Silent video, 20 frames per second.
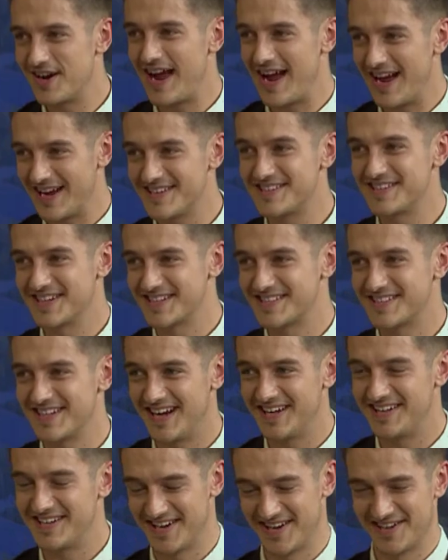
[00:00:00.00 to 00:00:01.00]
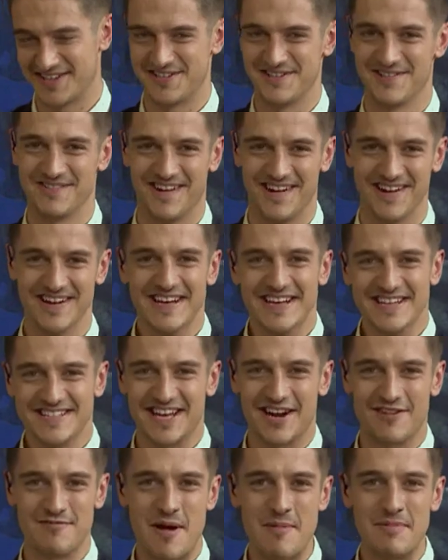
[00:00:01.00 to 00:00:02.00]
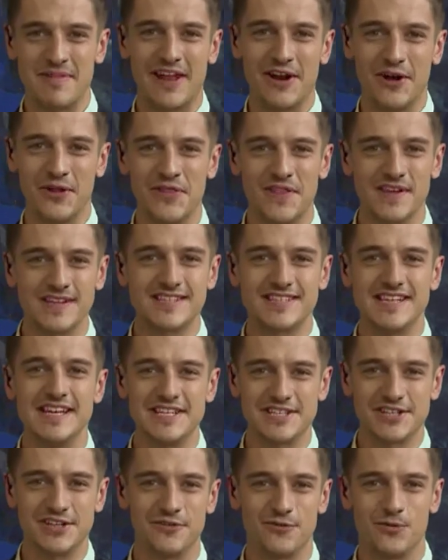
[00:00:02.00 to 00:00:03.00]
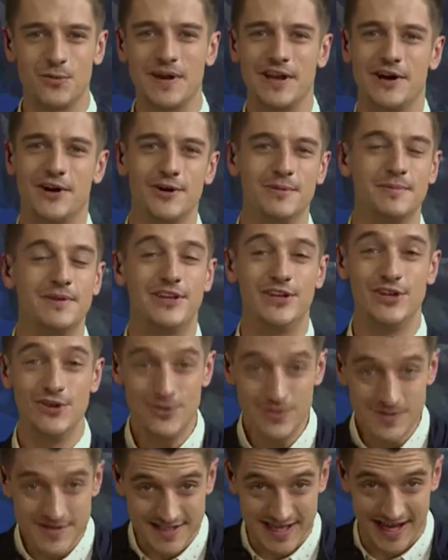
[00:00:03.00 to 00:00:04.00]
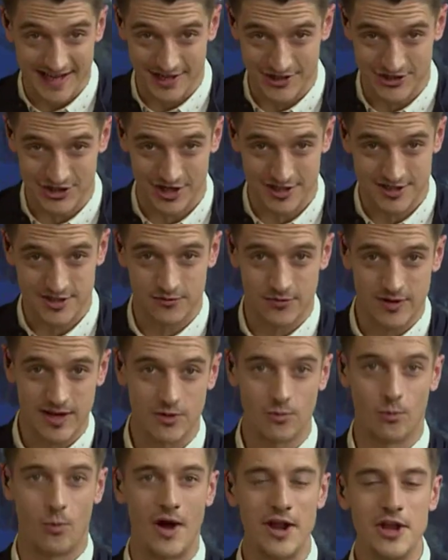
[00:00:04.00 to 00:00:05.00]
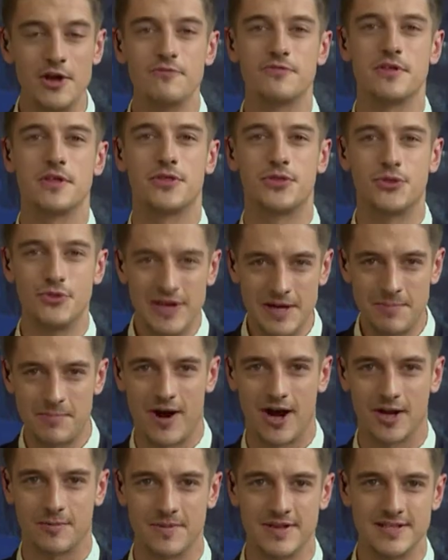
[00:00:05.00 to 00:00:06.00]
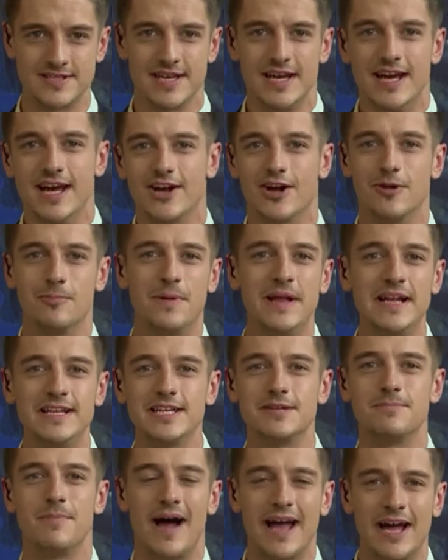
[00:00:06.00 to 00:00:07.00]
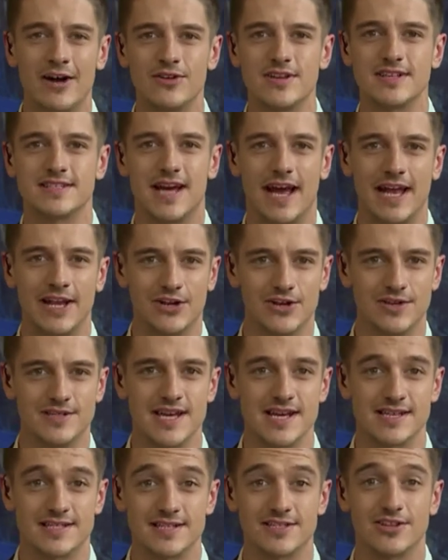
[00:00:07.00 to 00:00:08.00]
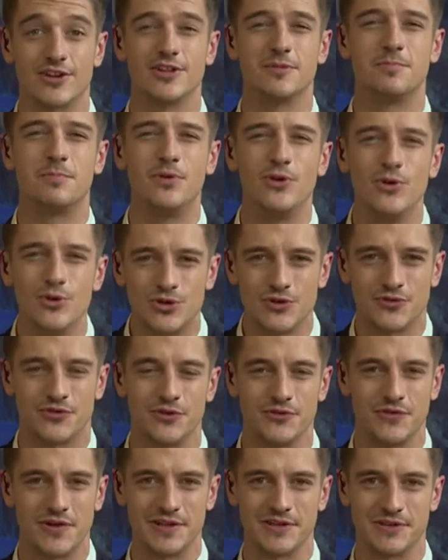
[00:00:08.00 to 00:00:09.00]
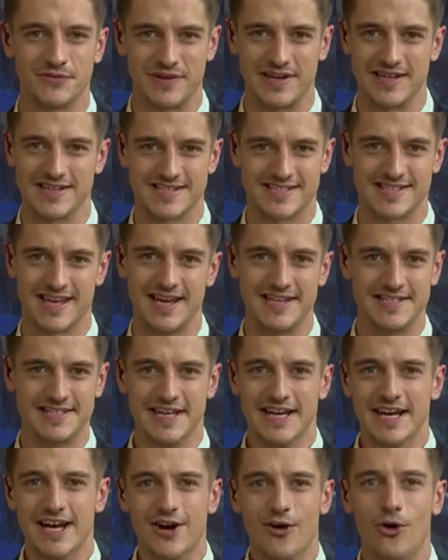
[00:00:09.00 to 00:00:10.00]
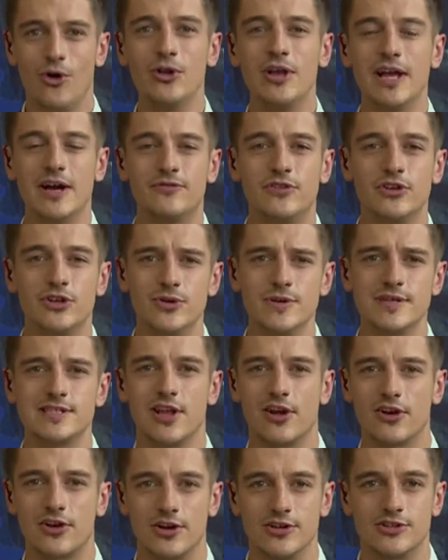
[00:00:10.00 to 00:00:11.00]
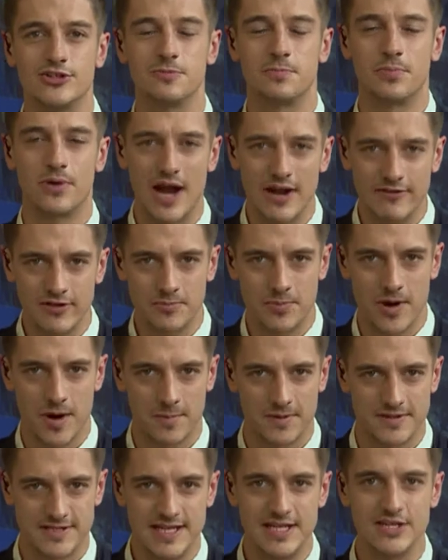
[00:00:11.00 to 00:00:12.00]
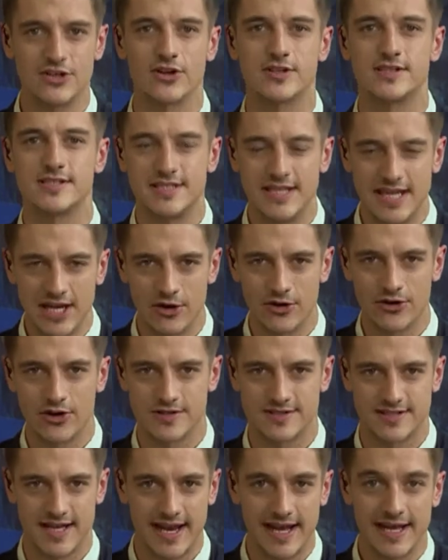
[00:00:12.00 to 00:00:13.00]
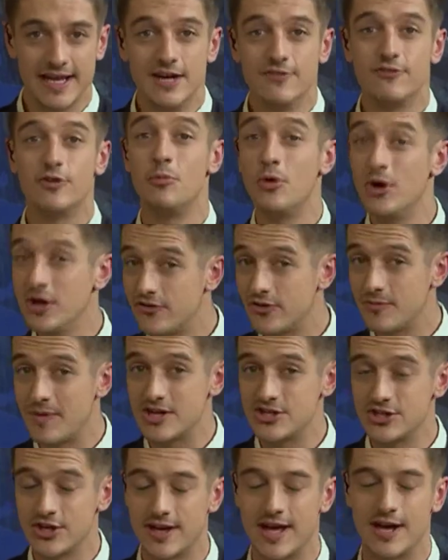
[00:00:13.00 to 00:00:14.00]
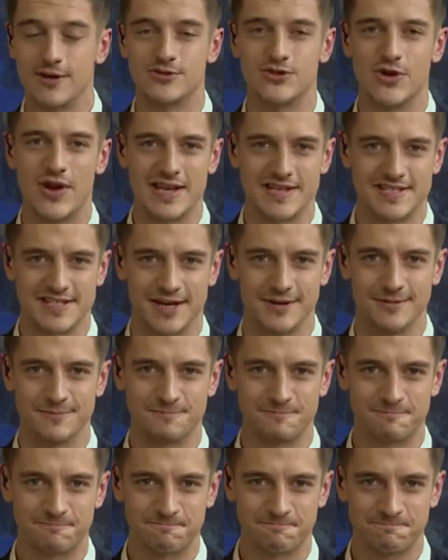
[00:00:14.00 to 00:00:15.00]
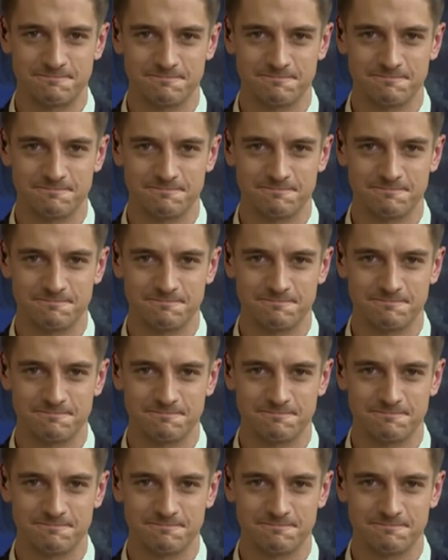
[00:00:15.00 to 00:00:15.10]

you we're as excited as you are. So now remember that on this season of Win A Home, you stand a chance of winning one of the three apartments completed by our design contestants on the beautiful Val de Vie Estate. All you have to do is log on to private property dot co dot z a for more information on how to enter.